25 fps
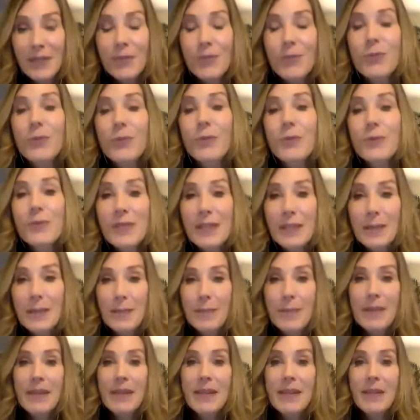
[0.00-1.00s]
Schools can
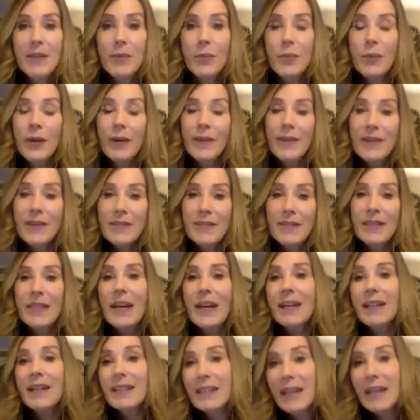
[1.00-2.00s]
be where there's a
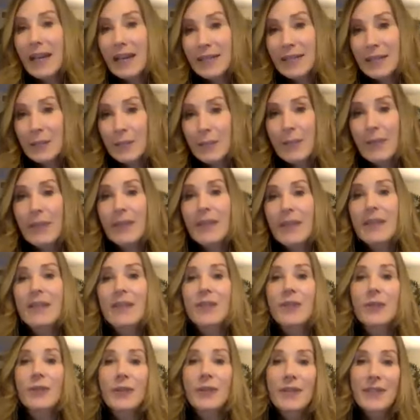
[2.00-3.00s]
lot of gossiping
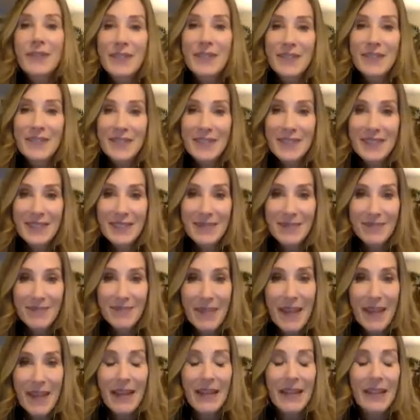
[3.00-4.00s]
or there's
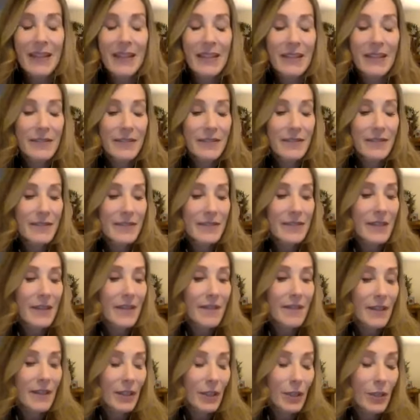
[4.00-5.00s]
that kind of
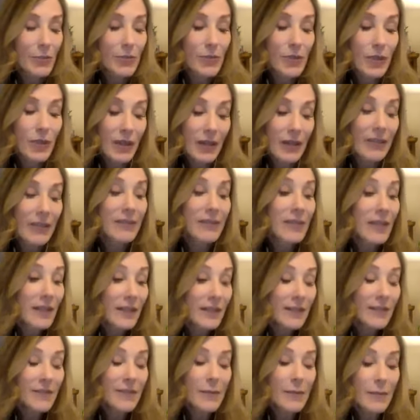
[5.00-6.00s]
stuff that goes on and a lot
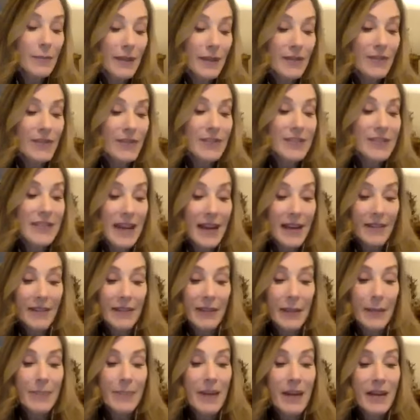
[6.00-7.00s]
of female staff.
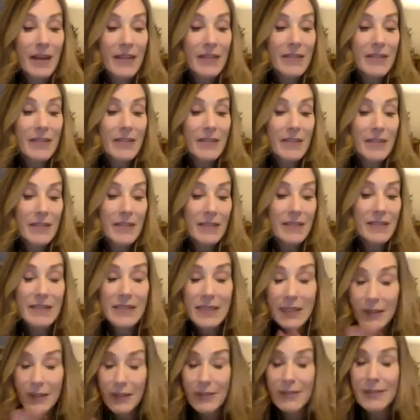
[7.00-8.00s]
And I'm not
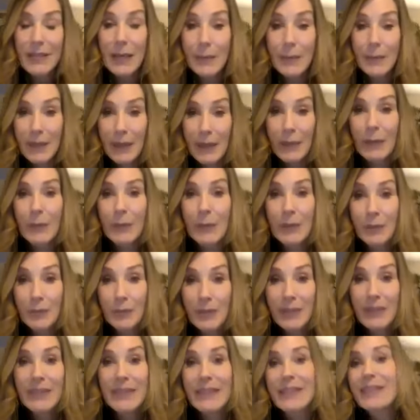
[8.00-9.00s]
stereotyping. I want to be
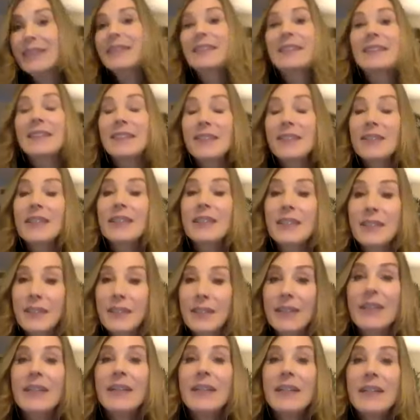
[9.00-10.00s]
really clear here.